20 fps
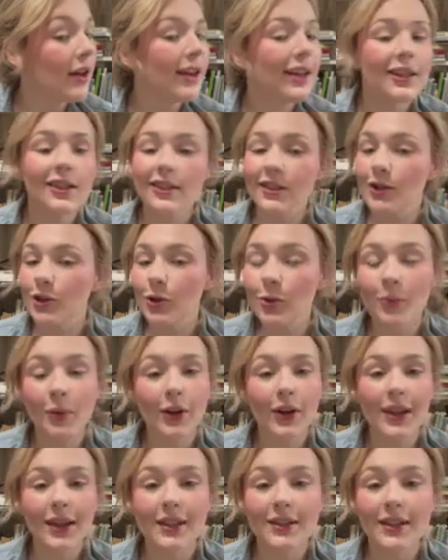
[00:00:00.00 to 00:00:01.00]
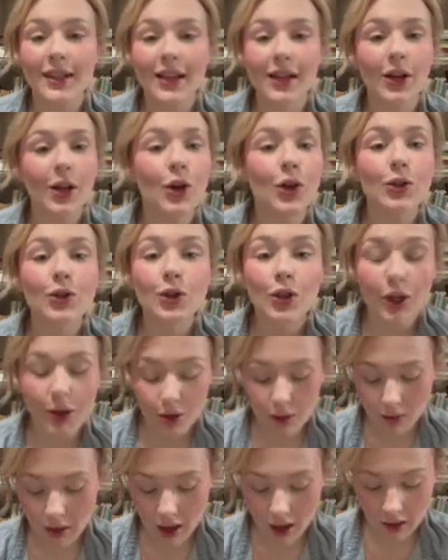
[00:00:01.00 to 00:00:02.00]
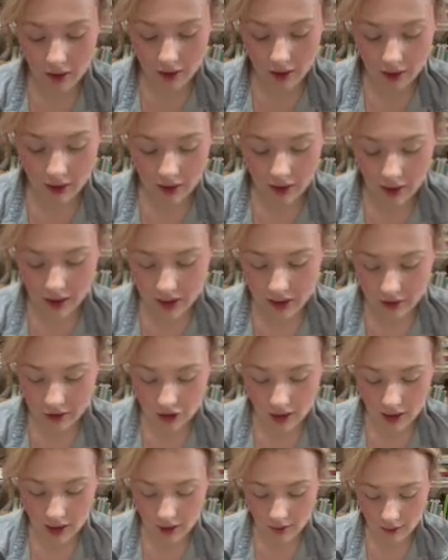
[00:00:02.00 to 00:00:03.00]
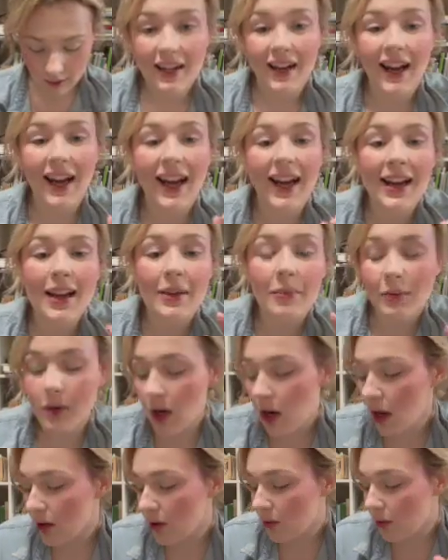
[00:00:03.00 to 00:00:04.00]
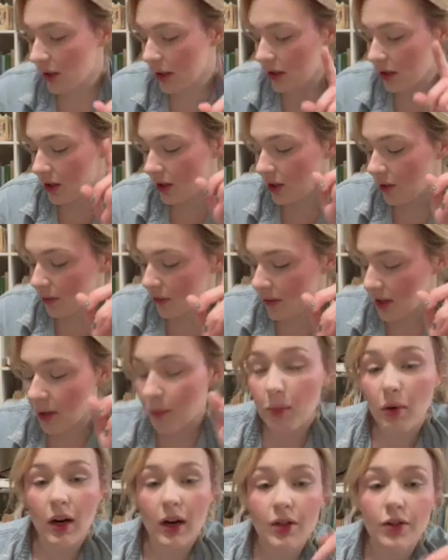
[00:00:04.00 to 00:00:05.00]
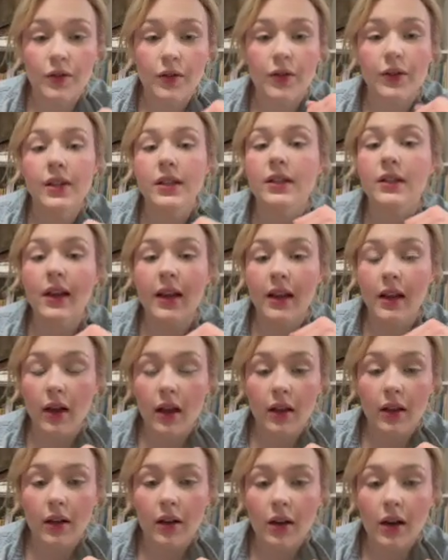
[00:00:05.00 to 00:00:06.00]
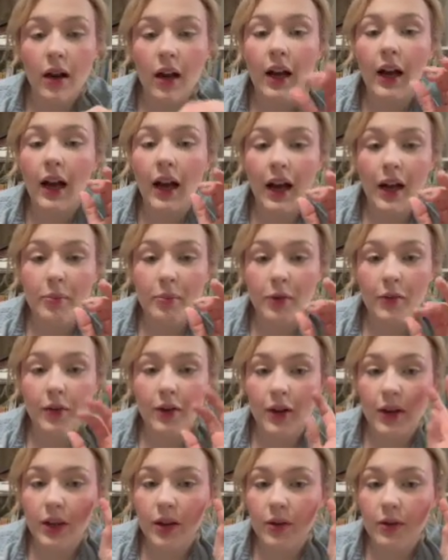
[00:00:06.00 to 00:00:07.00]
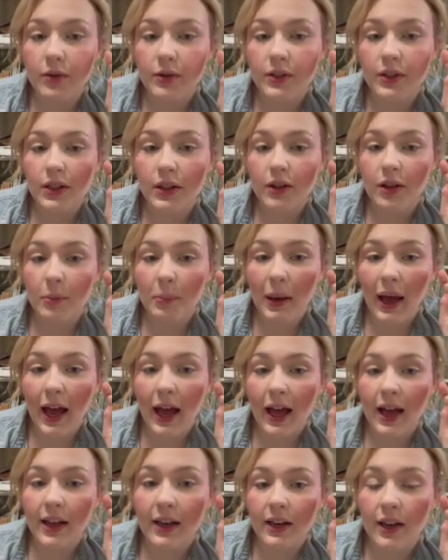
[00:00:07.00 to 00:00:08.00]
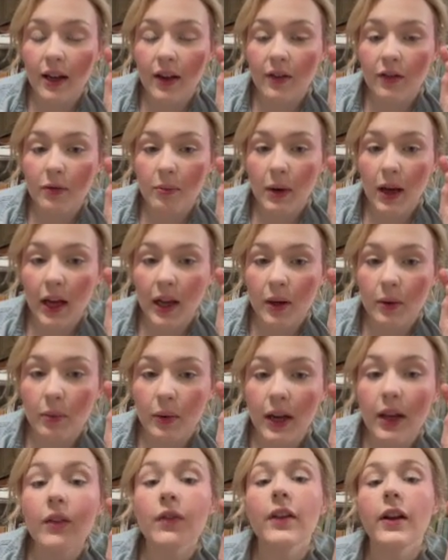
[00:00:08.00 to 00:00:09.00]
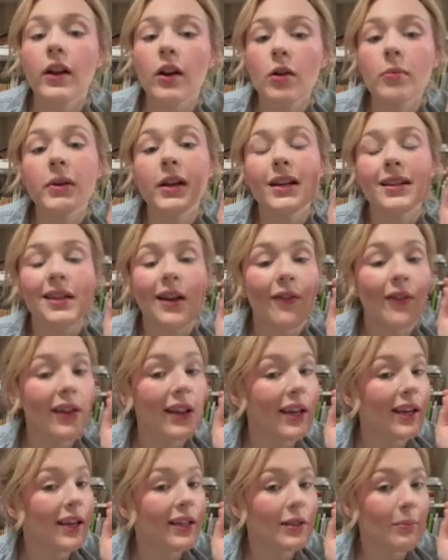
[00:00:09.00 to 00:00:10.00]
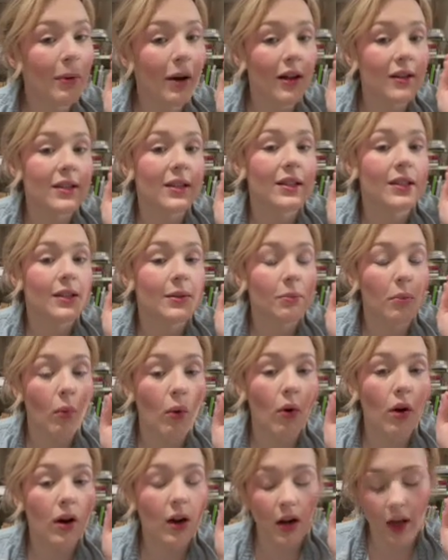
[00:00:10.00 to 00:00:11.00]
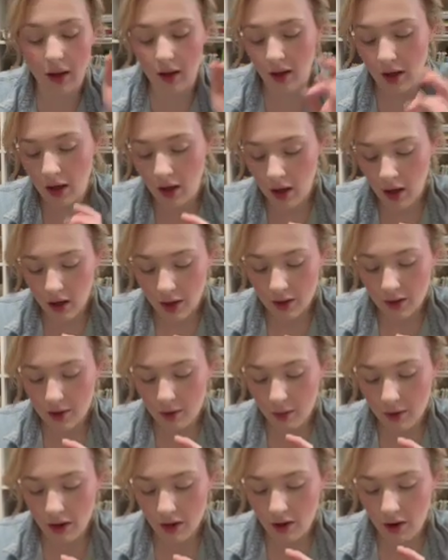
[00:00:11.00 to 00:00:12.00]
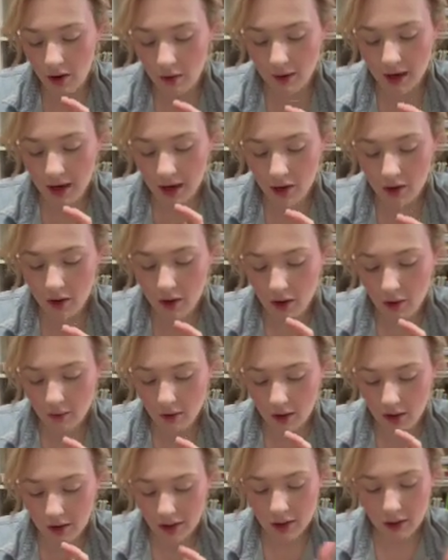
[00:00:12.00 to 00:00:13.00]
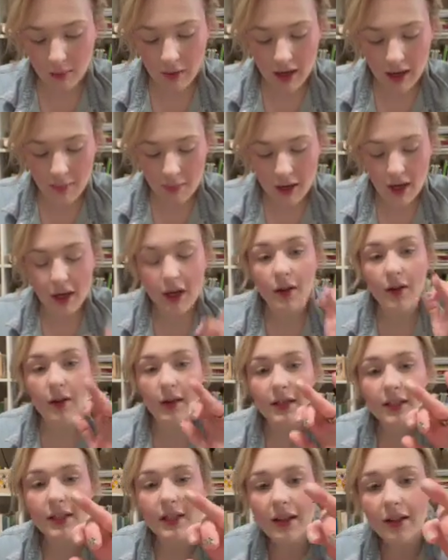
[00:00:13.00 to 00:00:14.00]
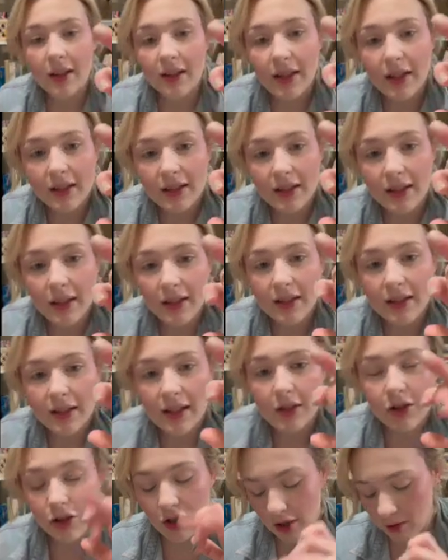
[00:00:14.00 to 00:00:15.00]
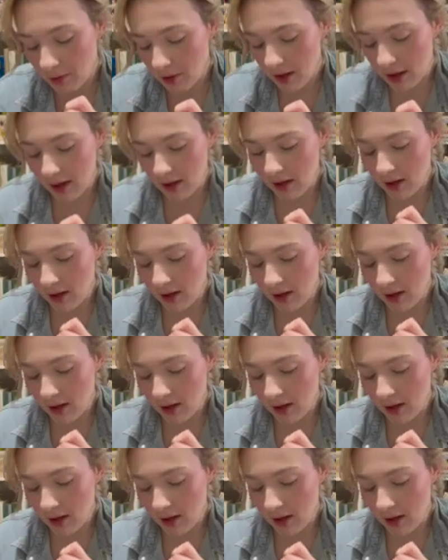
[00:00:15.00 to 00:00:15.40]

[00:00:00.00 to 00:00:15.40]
Super easy 2-color eyeshadow. And I am not going to use a brush for this light color. I prefer to use the pad of my ring finger because I feel like it deposits more color. So we're gonna go in, we're gonna swipe. You can see that that's nice and shimmery.